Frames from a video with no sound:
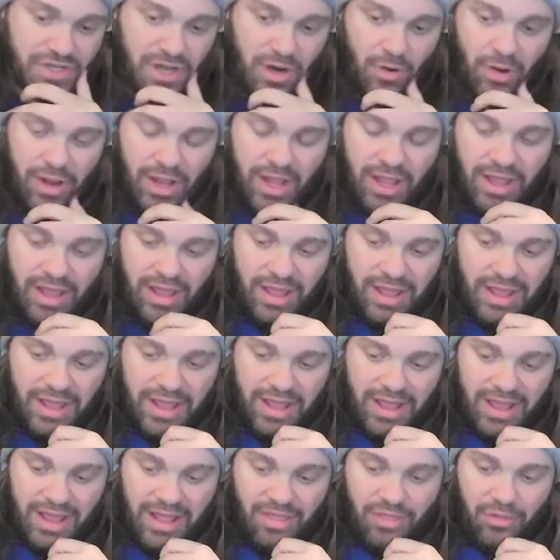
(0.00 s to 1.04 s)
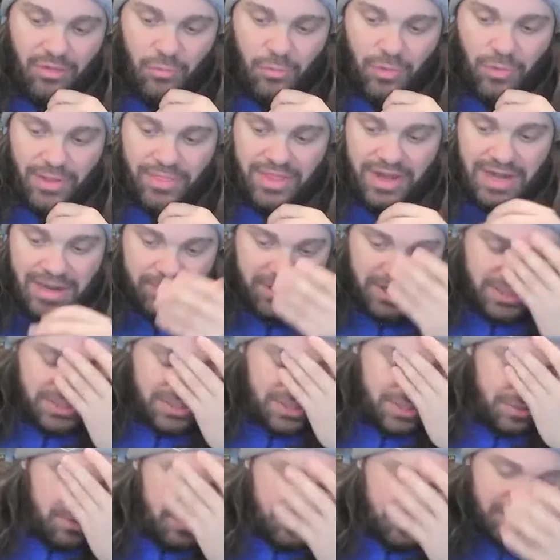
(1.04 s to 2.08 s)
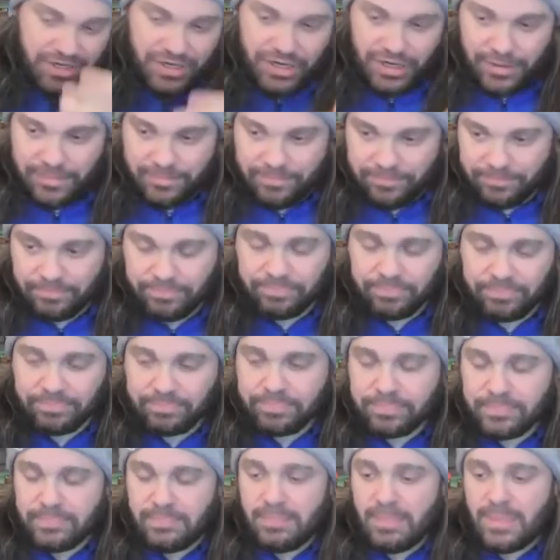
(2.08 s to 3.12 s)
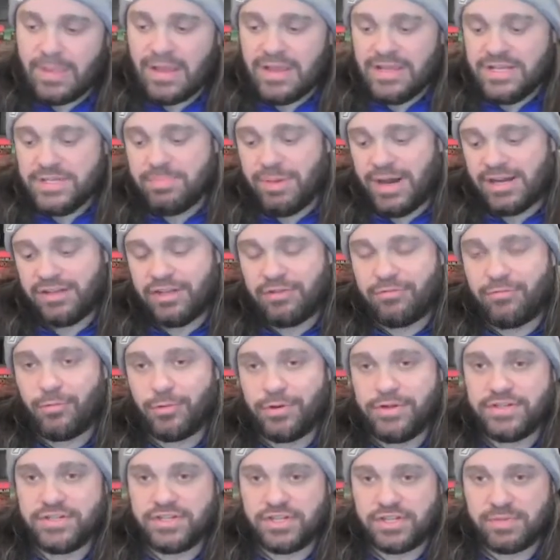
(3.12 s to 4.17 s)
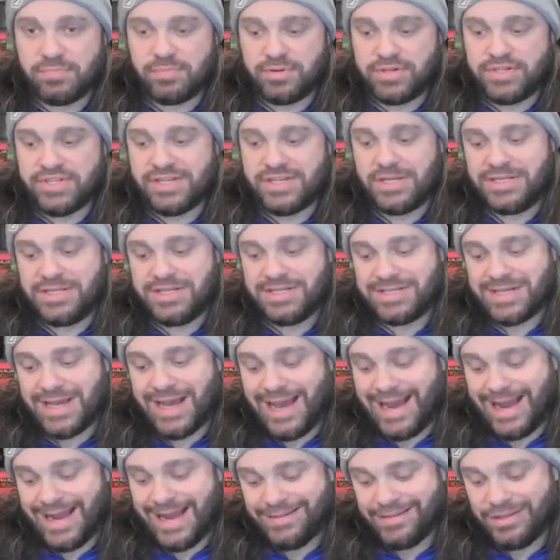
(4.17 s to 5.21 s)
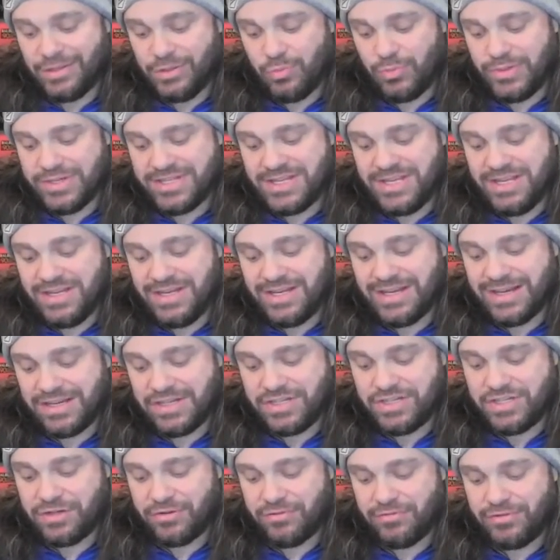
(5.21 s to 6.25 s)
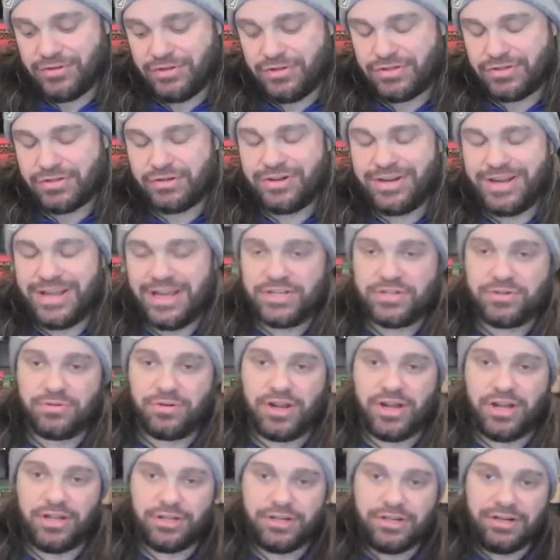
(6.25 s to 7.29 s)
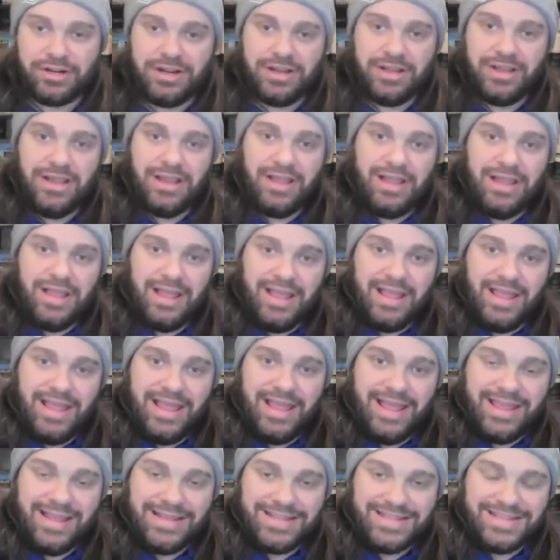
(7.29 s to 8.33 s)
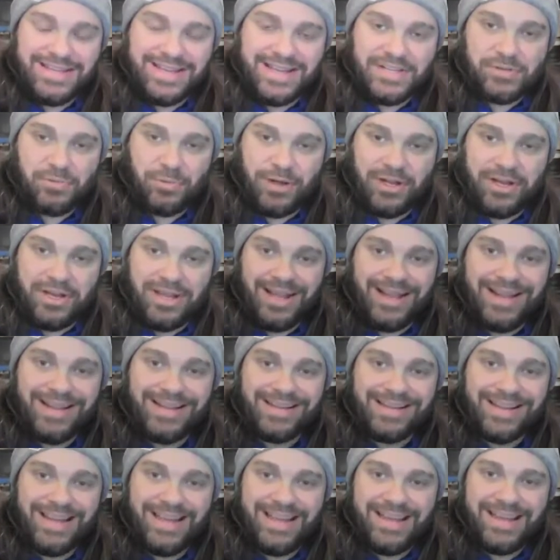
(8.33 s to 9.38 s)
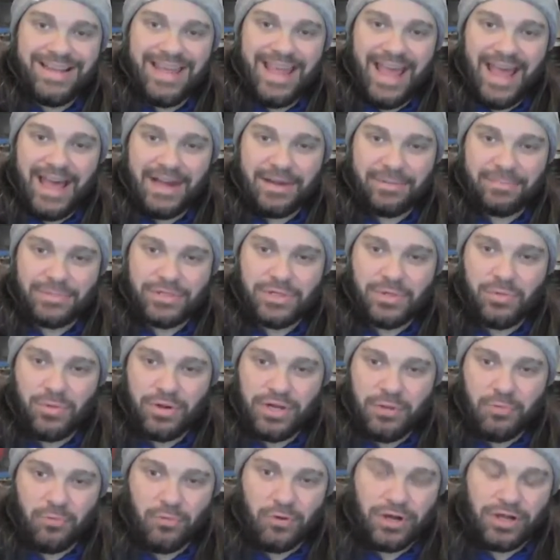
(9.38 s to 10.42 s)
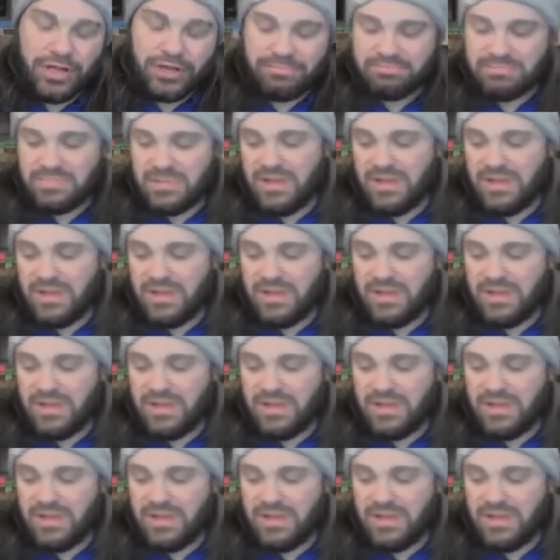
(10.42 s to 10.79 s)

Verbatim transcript: So the one that I'm going to choose here is bottled at 46%. It's a Highland whiskey non-chill filtered natural color. It's a nice one, Glencadam 21.